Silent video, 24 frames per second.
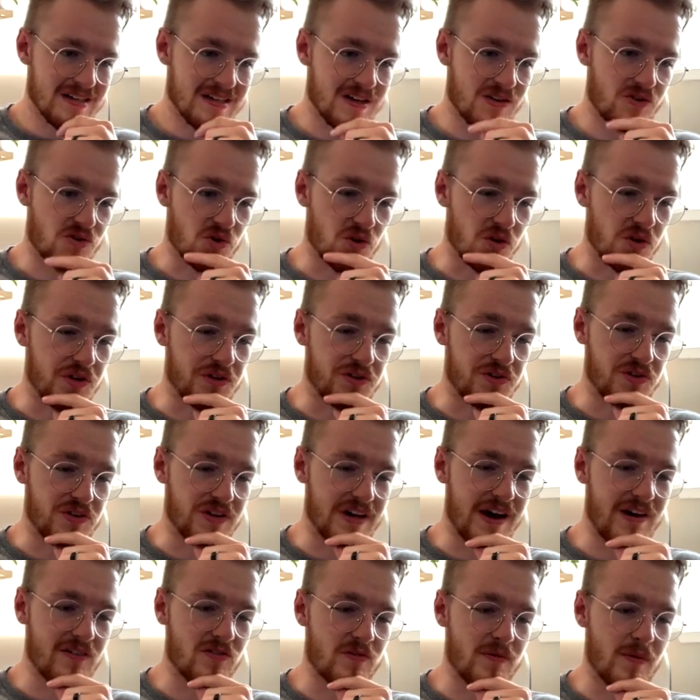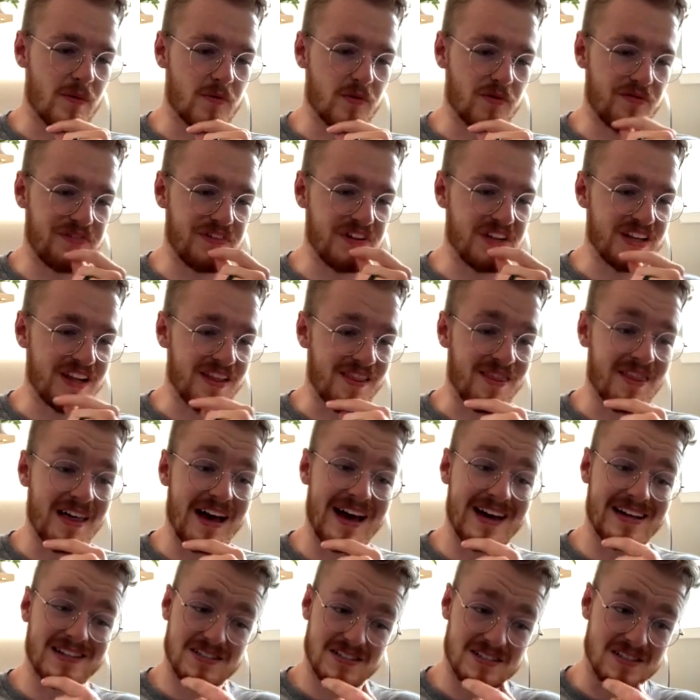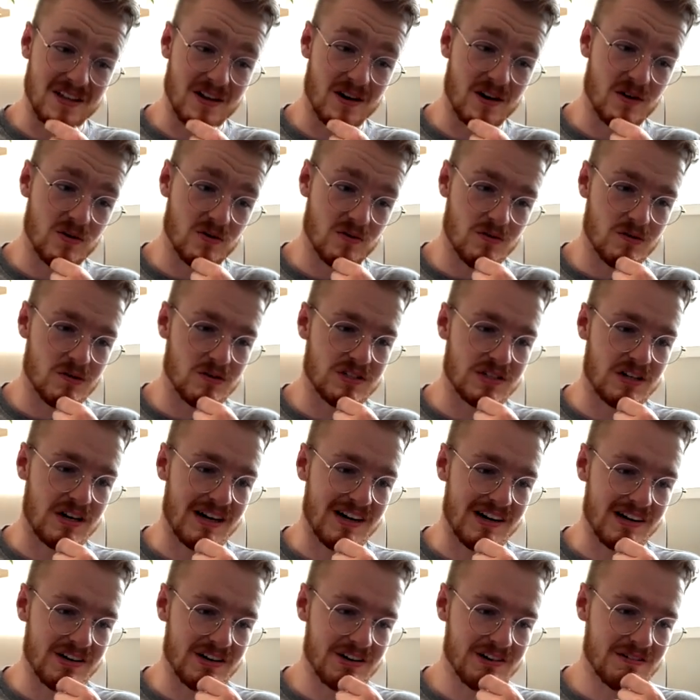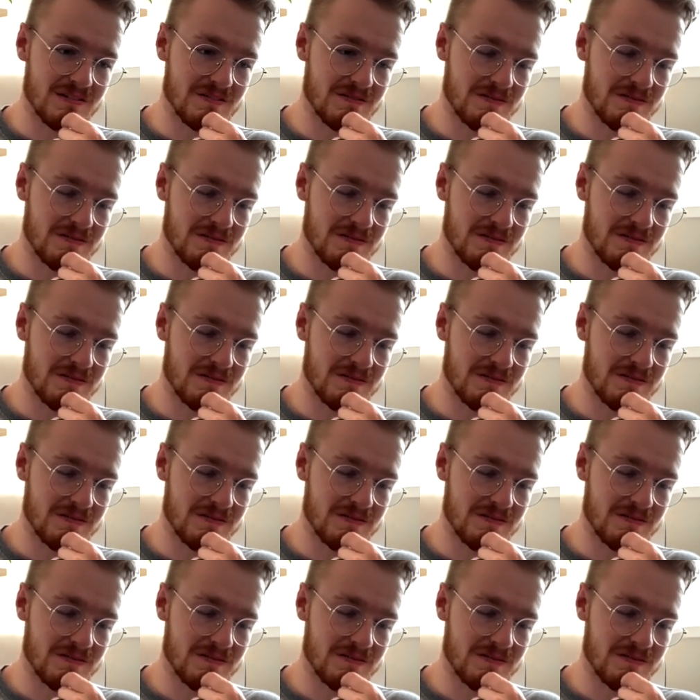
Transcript: I truly do not remember feeling that slow or tired.